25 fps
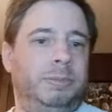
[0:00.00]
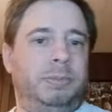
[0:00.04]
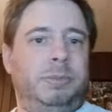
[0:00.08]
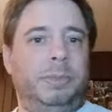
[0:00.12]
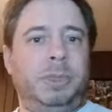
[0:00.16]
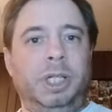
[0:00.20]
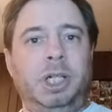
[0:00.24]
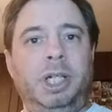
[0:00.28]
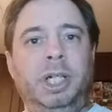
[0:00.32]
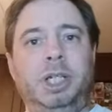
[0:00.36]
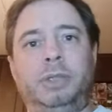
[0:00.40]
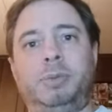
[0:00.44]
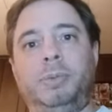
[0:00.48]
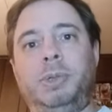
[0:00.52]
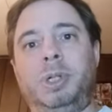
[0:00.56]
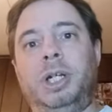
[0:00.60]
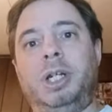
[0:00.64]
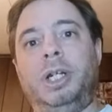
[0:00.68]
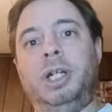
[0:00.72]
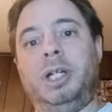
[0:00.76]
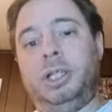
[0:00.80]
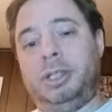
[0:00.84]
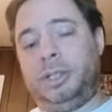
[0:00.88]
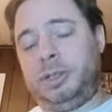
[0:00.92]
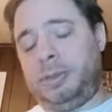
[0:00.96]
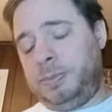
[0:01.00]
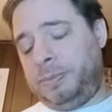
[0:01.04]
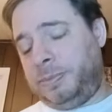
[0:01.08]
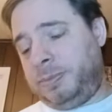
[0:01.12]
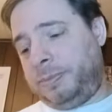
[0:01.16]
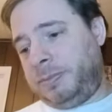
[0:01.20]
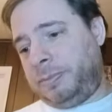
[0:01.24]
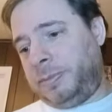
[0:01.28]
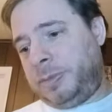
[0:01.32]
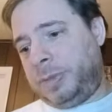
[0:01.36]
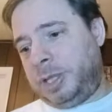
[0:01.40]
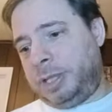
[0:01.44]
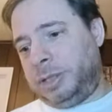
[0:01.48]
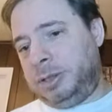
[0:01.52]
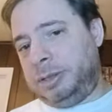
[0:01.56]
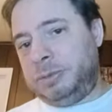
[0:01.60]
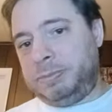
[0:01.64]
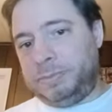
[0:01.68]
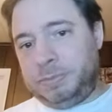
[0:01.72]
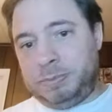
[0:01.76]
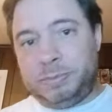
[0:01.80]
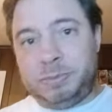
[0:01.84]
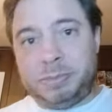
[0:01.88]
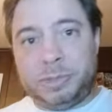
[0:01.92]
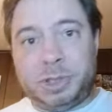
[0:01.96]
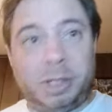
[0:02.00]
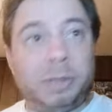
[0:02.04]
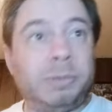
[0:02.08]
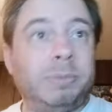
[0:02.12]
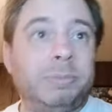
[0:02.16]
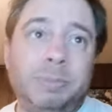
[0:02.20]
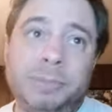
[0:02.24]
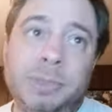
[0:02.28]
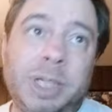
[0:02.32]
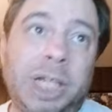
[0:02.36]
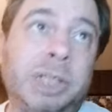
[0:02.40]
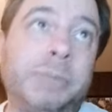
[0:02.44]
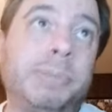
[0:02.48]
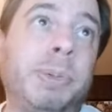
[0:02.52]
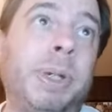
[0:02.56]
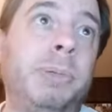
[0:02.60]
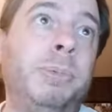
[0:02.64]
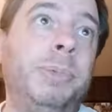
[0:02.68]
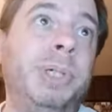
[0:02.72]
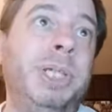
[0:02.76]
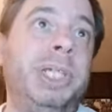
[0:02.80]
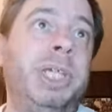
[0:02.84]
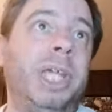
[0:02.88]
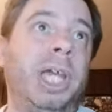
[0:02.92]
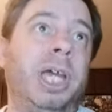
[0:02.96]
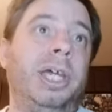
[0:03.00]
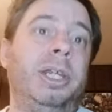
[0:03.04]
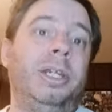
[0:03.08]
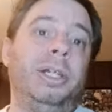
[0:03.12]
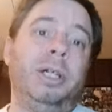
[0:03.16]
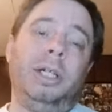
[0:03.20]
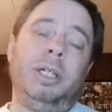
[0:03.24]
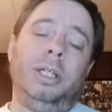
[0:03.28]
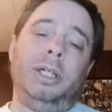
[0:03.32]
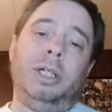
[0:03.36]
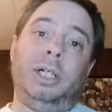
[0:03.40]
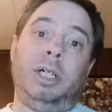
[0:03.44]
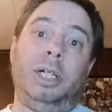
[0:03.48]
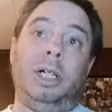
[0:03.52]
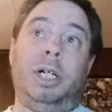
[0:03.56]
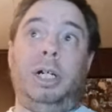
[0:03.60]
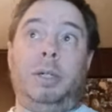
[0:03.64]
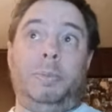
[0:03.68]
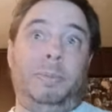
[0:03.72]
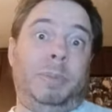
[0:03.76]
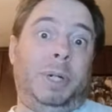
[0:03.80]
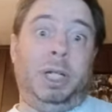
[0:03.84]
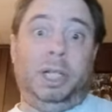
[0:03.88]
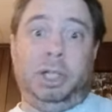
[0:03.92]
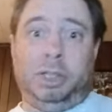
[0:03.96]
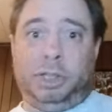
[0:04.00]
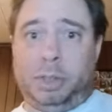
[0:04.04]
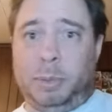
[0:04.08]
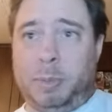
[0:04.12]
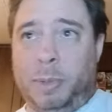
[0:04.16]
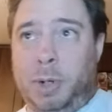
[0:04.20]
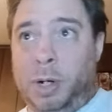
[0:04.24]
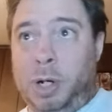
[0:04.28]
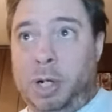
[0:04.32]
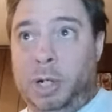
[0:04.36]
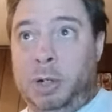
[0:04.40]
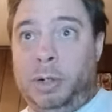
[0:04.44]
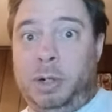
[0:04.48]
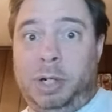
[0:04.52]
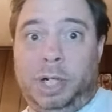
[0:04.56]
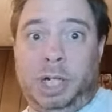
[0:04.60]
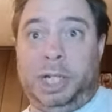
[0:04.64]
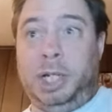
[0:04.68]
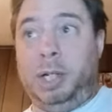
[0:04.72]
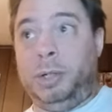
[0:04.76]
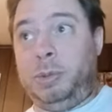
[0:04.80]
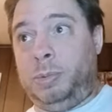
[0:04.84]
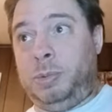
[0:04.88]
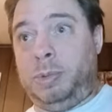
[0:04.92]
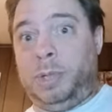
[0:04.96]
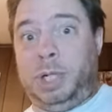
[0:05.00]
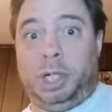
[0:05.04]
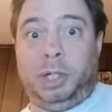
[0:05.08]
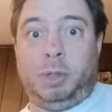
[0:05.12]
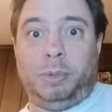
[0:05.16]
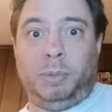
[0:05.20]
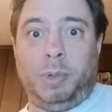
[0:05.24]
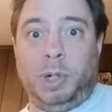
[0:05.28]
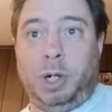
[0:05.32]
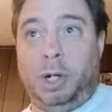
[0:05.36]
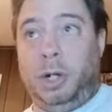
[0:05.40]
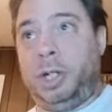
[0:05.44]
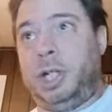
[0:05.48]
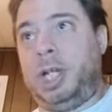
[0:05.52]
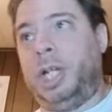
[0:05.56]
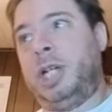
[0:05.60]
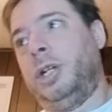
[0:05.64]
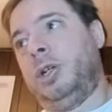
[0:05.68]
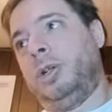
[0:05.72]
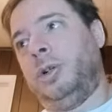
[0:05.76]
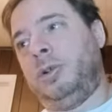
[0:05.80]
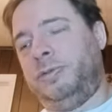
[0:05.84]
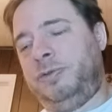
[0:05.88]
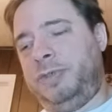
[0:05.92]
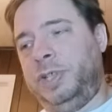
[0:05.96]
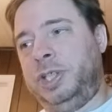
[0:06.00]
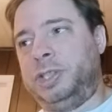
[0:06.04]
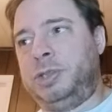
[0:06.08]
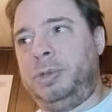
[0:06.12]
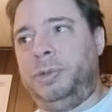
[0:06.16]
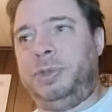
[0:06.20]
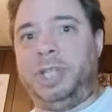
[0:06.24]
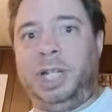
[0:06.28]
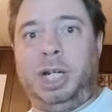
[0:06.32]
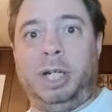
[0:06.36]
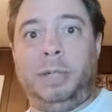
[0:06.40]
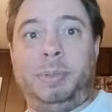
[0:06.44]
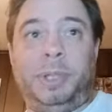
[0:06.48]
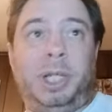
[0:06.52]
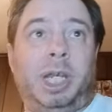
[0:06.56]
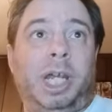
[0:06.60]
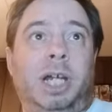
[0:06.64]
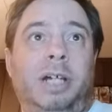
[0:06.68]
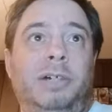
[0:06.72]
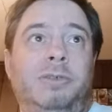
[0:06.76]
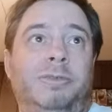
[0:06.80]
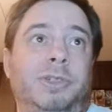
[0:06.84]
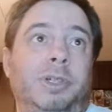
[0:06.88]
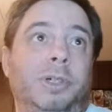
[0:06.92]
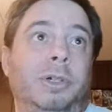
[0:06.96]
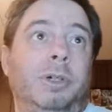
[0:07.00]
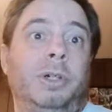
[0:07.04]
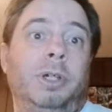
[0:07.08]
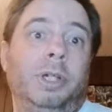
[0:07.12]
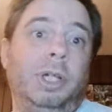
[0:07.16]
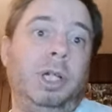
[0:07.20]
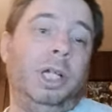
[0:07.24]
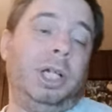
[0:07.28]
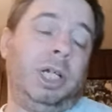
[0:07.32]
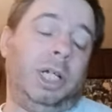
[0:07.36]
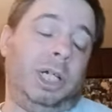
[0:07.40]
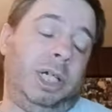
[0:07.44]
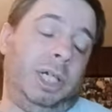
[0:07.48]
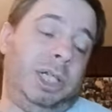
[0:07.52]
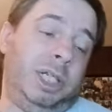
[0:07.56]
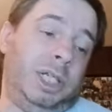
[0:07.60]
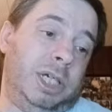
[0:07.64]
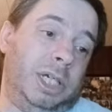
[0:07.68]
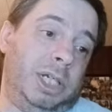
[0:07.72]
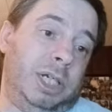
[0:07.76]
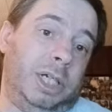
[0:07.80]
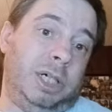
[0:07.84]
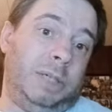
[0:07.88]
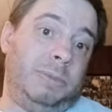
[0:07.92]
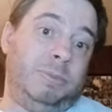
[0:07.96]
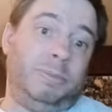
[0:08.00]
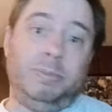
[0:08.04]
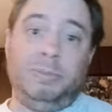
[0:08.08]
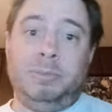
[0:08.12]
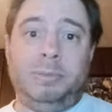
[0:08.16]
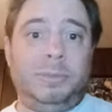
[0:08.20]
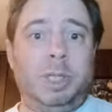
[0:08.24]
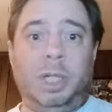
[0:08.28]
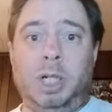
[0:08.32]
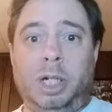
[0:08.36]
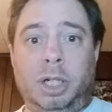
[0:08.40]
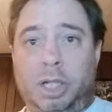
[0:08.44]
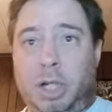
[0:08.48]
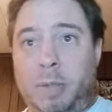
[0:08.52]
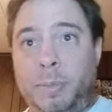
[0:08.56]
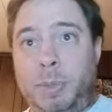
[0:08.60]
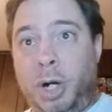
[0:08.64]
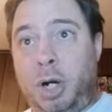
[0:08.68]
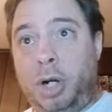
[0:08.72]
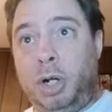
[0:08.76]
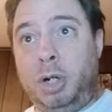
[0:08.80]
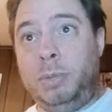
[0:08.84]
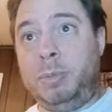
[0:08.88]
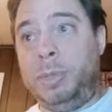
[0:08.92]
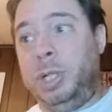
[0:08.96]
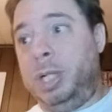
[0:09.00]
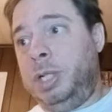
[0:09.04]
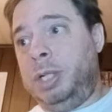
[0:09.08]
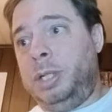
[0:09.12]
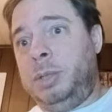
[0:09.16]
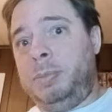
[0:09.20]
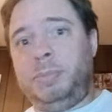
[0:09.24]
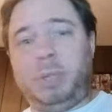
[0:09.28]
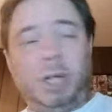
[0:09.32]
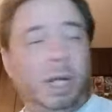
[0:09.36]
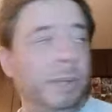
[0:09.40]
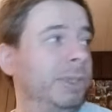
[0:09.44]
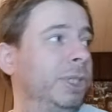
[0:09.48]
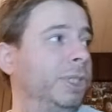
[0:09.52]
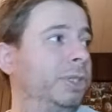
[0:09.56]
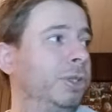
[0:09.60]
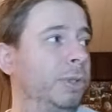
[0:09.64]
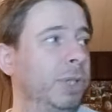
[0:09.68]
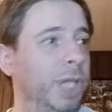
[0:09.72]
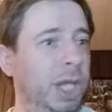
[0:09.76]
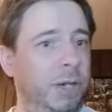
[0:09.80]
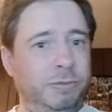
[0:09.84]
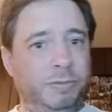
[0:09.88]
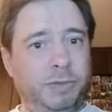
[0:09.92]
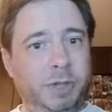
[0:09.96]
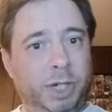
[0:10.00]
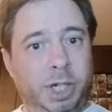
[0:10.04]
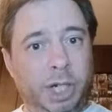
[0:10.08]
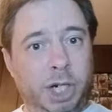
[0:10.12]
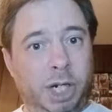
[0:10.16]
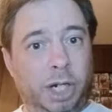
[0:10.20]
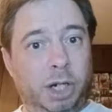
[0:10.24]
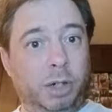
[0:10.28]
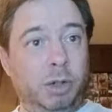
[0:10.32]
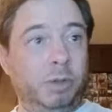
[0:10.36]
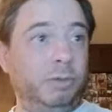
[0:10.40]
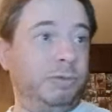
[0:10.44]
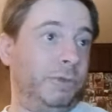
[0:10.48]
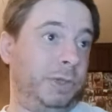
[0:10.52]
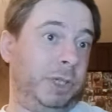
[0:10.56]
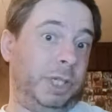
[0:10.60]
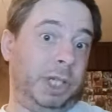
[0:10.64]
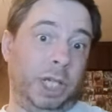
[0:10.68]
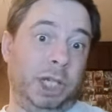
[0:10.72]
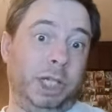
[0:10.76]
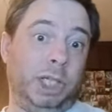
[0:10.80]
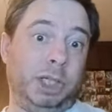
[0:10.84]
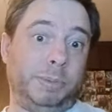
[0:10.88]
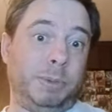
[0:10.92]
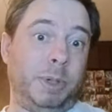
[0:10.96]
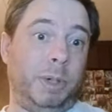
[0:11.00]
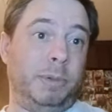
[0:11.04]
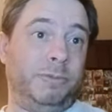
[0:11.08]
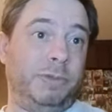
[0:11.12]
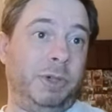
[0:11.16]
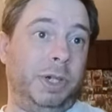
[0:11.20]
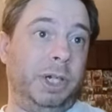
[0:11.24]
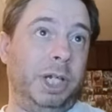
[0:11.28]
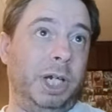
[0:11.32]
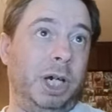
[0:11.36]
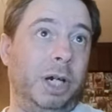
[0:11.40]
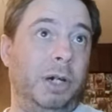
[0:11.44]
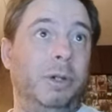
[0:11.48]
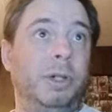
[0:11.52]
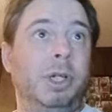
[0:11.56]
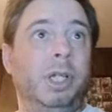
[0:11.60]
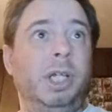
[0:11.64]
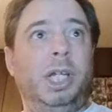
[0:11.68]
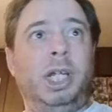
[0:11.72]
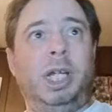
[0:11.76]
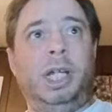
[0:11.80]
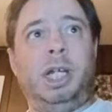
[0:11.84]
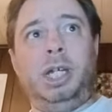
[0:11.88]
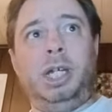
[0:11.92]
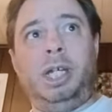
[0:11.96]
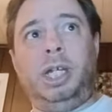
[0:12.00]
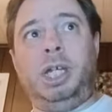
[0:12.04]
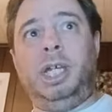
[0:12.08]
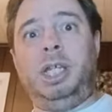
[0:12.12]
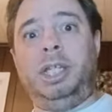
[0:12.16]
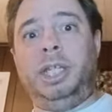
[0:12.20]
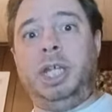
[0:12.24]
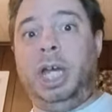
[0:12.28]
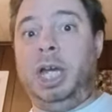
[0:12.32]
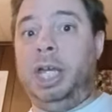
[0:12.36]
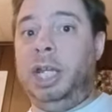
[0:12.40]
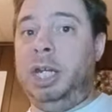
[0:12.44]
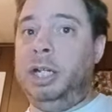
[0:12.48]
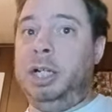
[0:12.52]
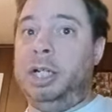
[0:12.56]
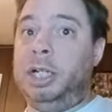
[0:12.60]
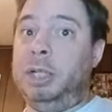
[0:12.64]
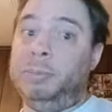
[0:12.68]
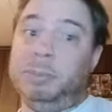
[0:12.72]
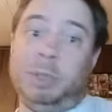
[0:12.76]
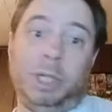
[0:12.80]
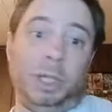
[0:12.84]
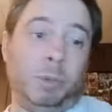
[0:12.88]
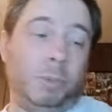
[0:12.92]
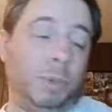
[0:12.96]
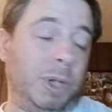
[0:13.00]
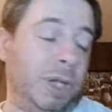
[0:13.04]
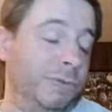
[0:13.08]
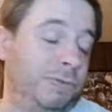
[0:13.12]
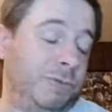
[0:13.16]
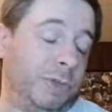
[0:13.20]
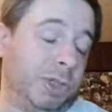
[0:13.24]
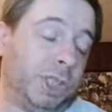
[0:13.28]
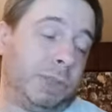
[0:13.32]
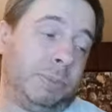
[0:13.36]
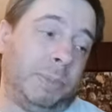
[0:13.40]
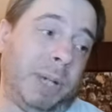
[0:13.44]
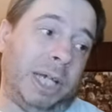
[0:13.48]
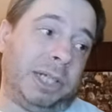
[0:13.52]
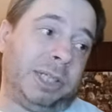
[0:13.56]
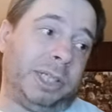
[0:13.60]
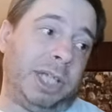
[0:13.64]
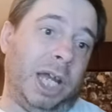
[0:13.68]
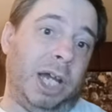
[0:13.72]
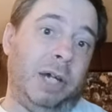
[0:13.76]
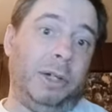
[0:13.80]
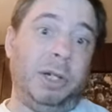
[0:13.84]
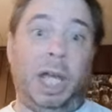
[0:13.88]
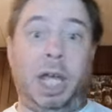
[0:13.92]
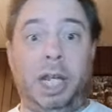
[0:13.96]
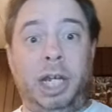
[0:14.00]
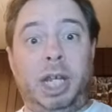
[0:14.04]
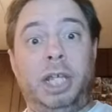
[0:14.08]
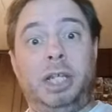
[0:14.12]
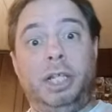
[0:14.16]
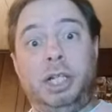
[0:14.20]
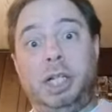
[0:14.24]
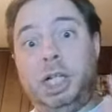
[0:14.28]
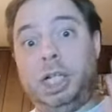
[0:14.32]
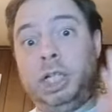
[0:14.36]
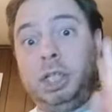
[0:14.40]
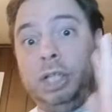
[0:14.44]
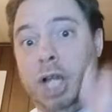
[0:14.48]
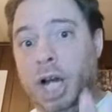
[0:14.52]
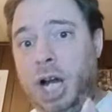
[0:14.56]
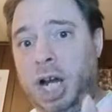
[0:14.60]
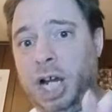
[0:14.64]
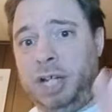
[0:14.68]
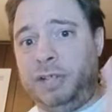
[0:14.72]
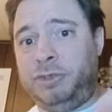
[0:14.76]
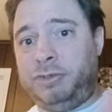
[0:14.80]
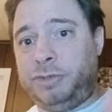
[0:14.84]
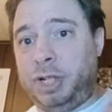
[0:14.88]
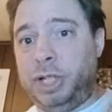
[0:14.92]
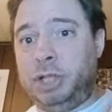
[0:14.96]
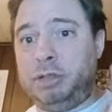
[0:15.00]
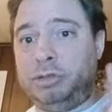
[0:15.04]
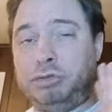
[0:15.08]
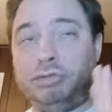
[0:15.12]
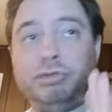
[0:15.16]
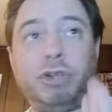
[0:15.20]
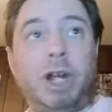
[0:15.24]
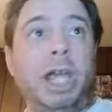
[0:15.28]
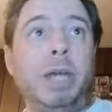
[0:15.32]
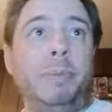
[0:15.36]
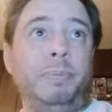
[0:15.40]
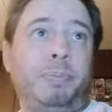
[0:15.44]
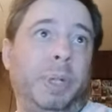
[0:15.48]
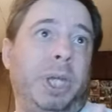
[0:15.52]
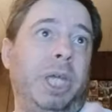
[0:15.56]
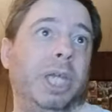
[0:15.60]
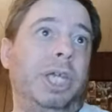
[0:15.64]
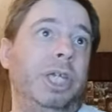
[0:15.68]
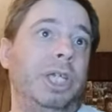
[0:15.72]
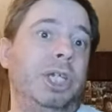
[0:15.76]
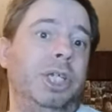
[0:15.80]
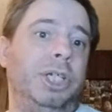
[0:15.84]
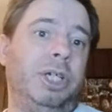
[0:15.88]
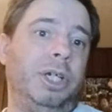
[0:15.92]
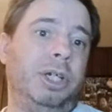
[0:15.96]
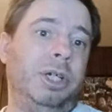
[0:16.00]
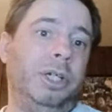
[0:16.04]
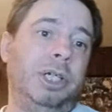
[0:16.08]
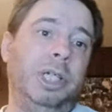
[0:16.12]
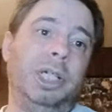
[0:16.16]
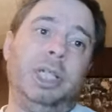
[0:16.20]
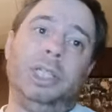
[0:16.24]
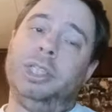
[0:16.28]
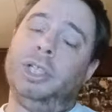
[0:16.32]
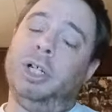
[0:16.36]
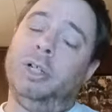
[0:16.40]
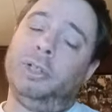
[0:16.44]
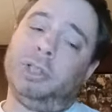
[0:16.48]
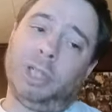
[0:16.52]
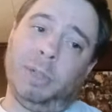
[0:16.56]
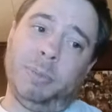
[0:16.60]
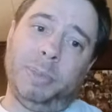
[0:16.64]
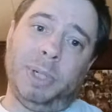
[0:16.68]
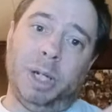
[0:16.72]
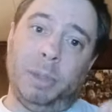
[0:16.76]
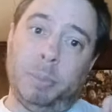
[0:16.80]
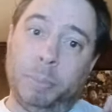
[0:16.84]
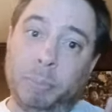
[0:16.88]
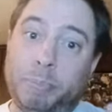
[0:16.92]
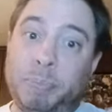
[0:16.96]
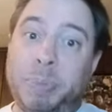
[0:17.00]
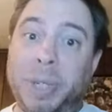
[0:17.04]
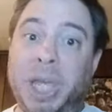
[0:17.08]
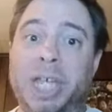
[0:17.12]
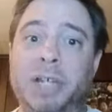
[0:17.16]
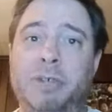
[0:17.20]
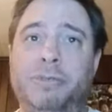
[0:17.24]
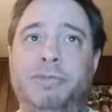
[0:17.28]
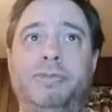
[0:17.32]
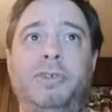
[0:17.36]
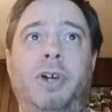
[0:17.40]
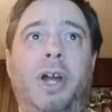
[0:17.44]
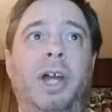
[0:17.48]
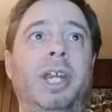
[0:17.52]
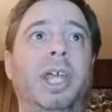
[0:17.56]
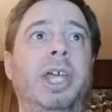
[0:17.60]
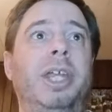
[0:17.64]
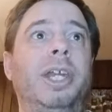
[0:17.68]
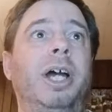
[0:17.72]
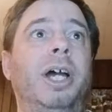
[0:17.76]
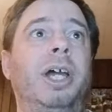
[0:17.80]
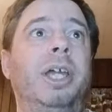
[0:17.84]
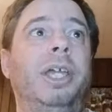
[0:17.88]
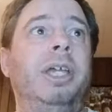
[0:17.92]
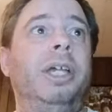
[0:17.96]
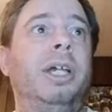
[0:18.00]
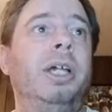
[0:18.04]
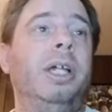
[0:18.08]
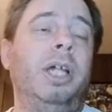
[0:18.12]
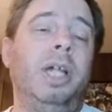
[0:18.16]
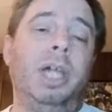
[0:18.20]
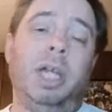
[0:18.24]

but it is what it is. So that's my weekend. Uh, minus tomorrow, I gotta I gotta work. I gotta go to physical therapy after, and then um gonna come home. Probably do that video for the in this moment video, and then um, I'm going to wait for SmackDown and a live Rampage. So it's going to be a big Friday night.